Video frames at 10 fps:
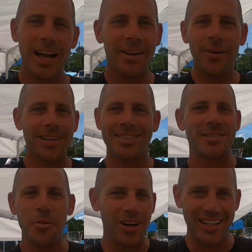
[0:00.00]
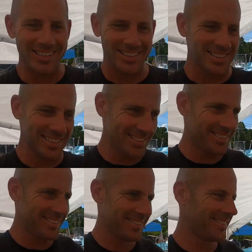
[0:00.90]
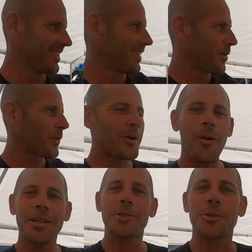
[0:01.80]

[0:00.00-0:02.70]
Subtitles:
not going twins. We're going